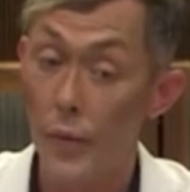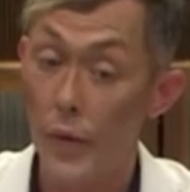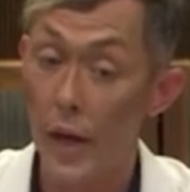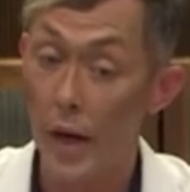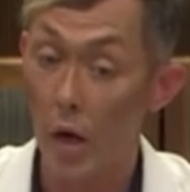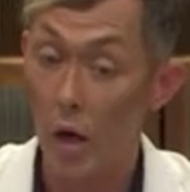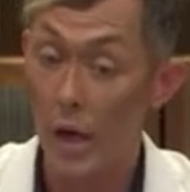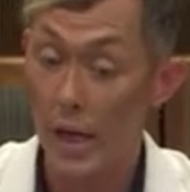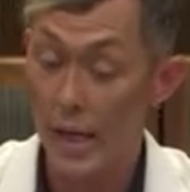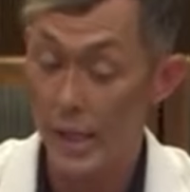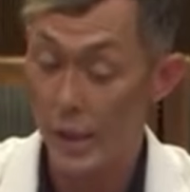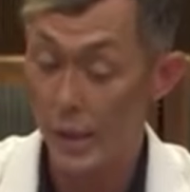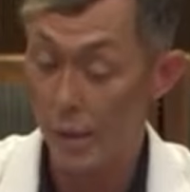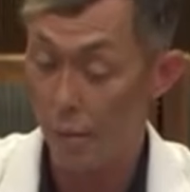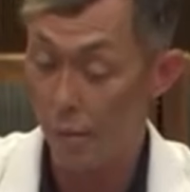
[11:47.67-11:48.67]
There
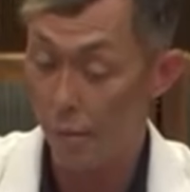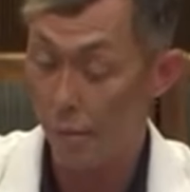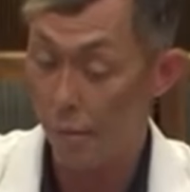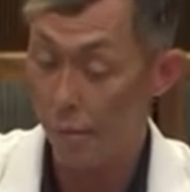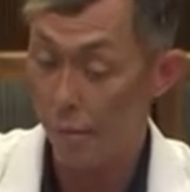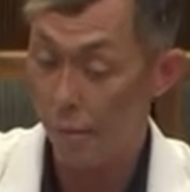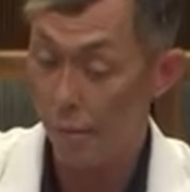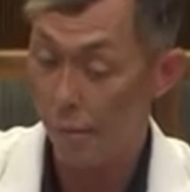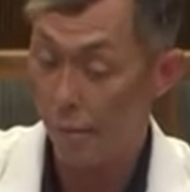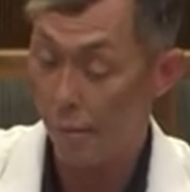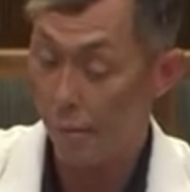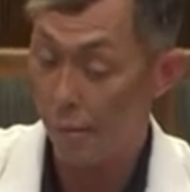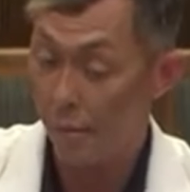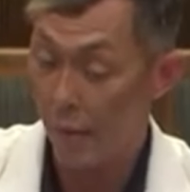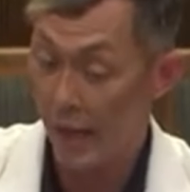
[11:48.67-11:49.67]
is
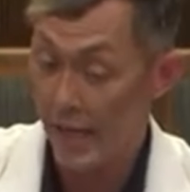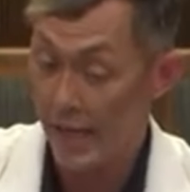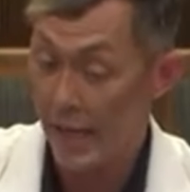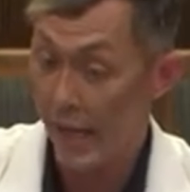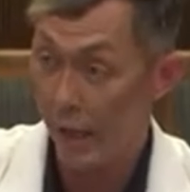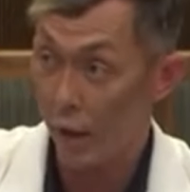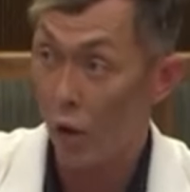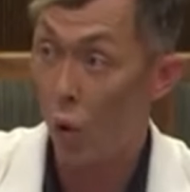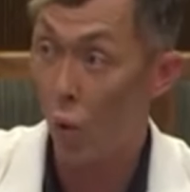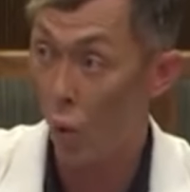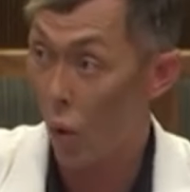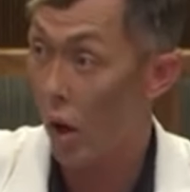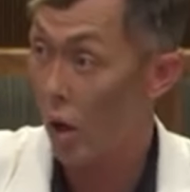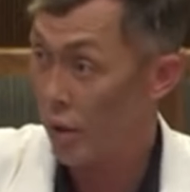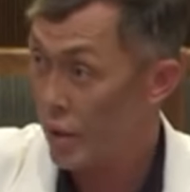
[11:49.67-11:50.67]
money in
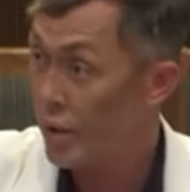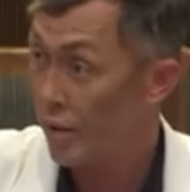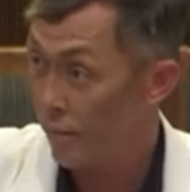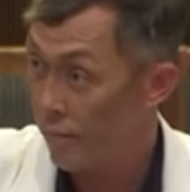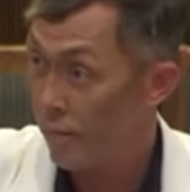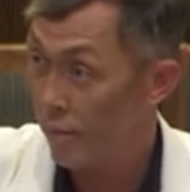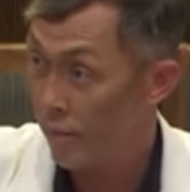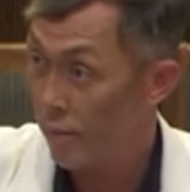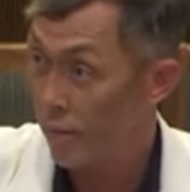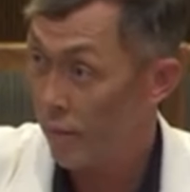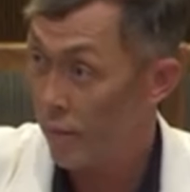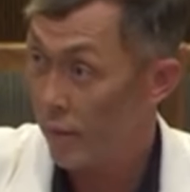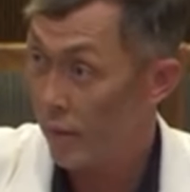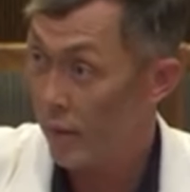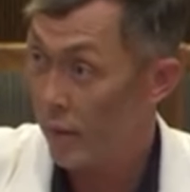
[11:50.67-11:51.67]
court
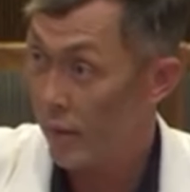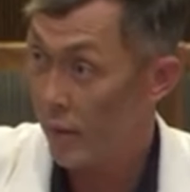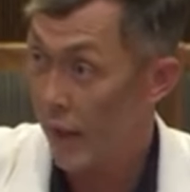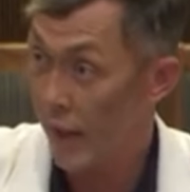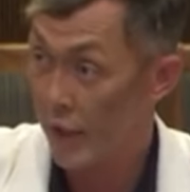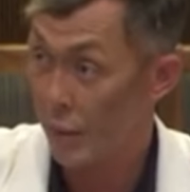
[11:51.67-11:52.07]
that